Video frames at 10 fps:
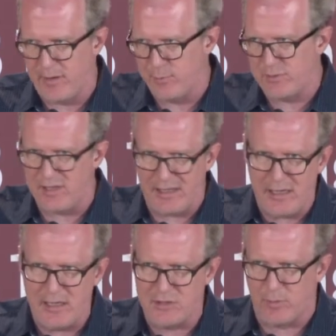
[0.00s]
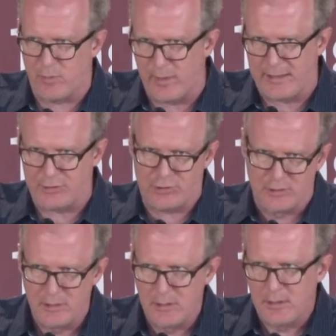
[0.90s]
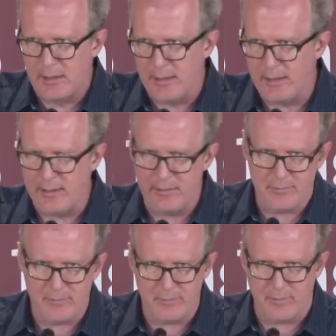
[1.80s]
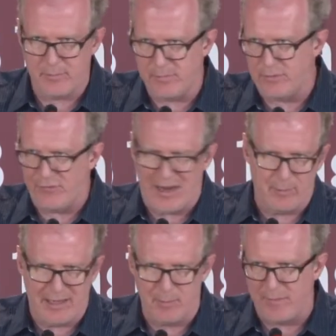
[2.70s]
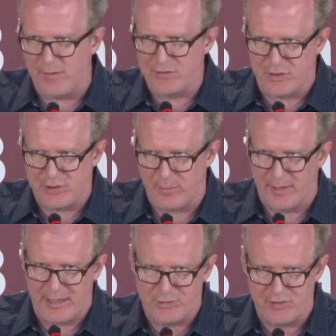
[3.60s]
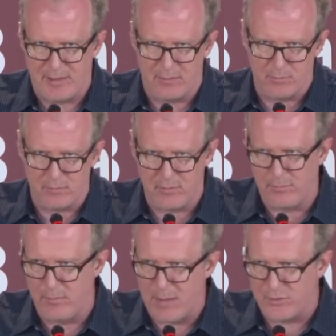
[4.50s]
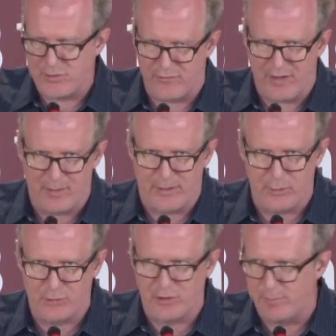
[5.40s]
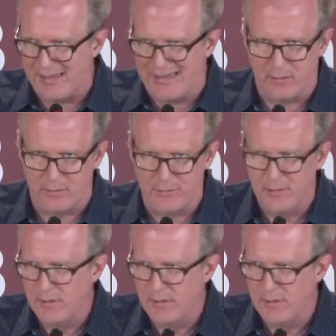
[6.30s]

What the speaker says: And it was the ease with which this family had made these determinations about the members of the family who should be killed